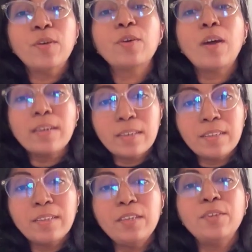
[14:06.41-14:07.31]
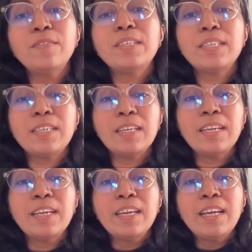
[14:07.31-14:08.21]
got the university
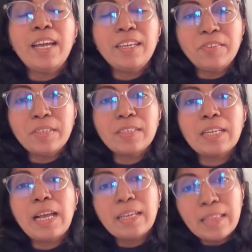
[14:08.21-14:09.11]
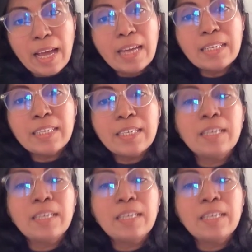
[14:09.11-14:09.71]
entrance like that.